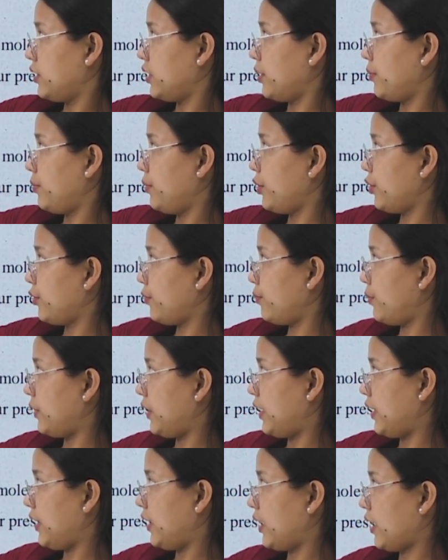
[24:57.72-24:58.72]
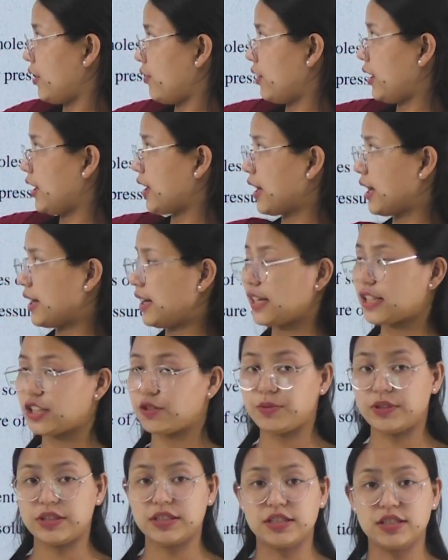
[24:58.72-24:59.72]
WB your kind
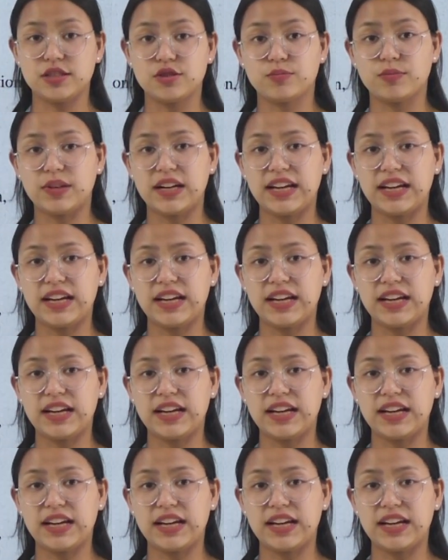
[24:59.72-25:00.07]
expression is